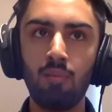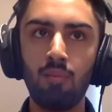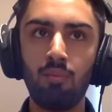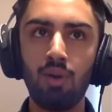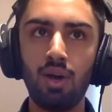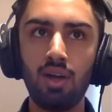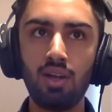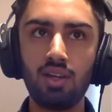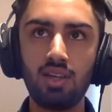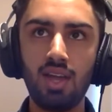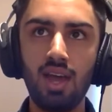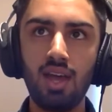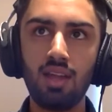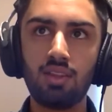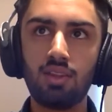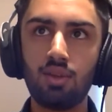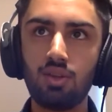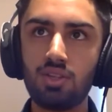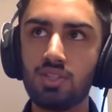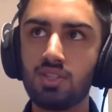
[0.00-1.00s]
But
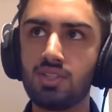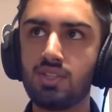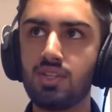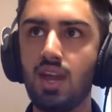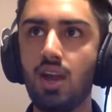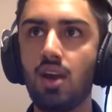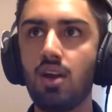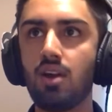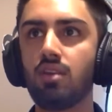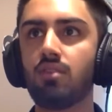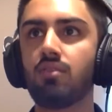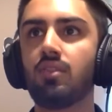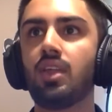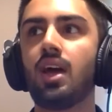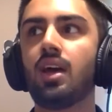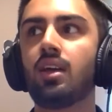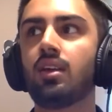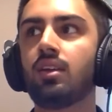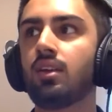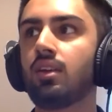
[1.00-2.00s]
yet there's this narrative
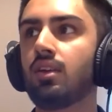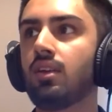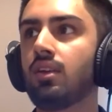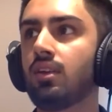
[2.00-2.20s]
that